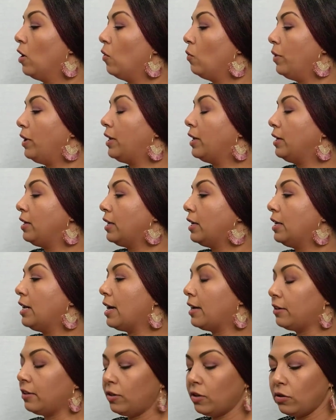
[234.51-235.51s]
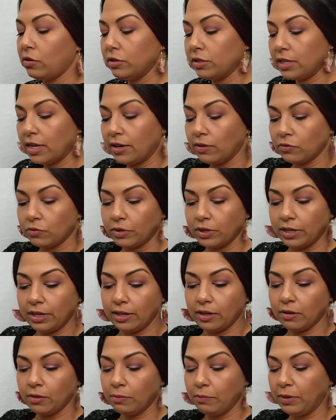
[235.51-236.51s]
we can connect those and
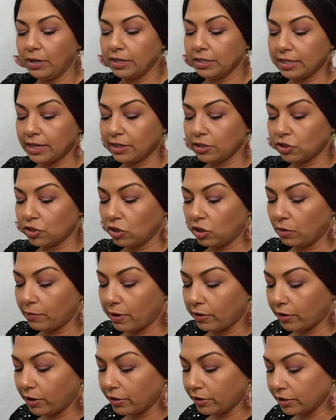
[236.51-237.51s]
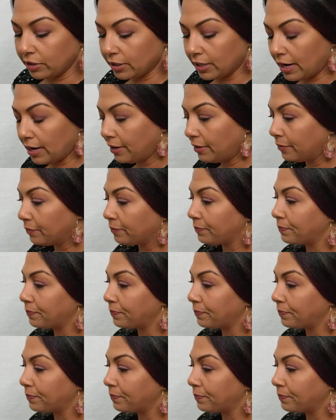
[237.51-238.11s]
really be intentional about our design.